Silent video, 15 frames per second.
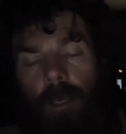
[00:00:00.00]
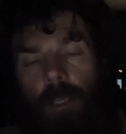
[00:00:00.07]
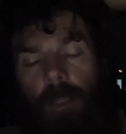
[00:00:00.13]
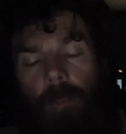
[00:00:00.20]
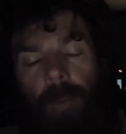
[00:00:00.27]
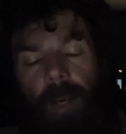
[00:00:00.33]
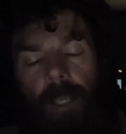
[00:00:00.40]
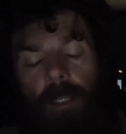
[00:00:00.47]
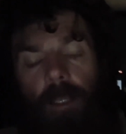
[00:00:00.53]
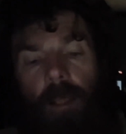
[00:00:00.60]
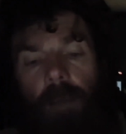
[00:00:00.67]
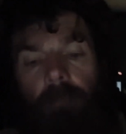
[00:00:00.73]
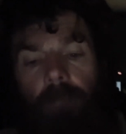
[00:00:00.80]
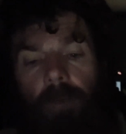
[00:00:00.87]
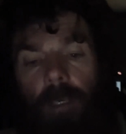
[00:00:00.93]
the pain that
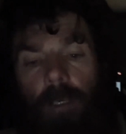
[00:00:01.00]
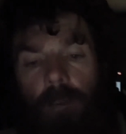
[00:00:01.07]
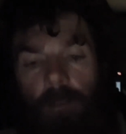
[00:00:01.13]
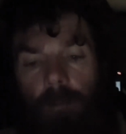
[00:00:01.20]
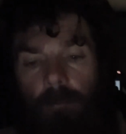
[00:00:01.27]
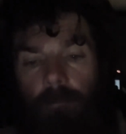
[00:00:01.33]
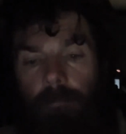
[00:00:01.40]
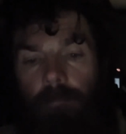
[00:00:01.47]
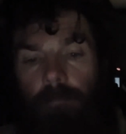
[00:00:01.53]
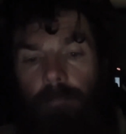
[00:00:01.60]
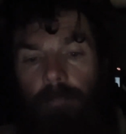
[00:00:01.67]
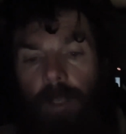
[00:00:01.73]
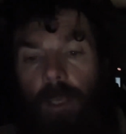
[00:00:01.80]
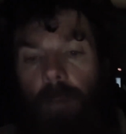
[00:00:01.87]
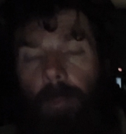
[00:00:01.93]
they feel,
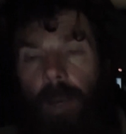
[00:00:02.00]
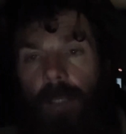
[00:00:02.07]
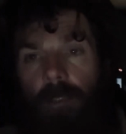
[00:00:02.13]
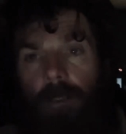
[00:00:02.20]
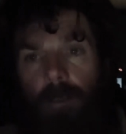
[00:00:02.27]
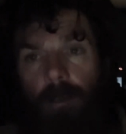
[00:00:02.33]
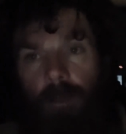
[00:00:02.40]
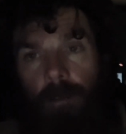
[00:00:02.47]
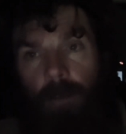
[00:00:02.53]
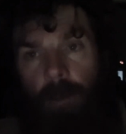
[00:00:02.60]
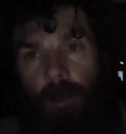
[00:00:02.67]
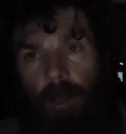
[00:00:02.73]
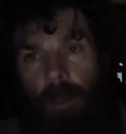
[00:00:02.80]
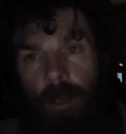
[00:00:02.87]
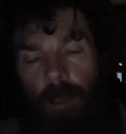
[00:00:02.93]
the imagined
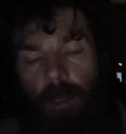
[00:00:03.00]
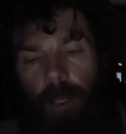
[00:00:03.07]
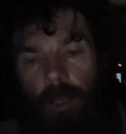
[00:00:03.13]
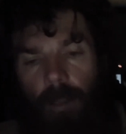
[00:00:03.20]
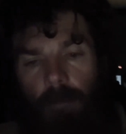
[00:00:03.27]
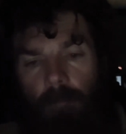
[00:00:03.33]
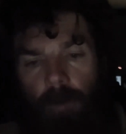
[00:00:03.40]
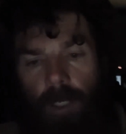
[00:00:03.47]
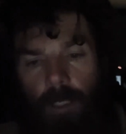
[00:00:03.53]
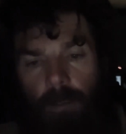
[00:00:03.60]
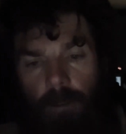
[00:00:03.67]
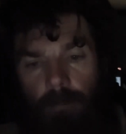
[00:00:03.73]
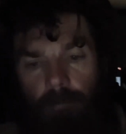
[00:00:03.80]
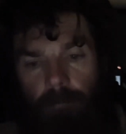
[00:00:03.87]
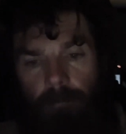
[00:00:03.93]
and the real.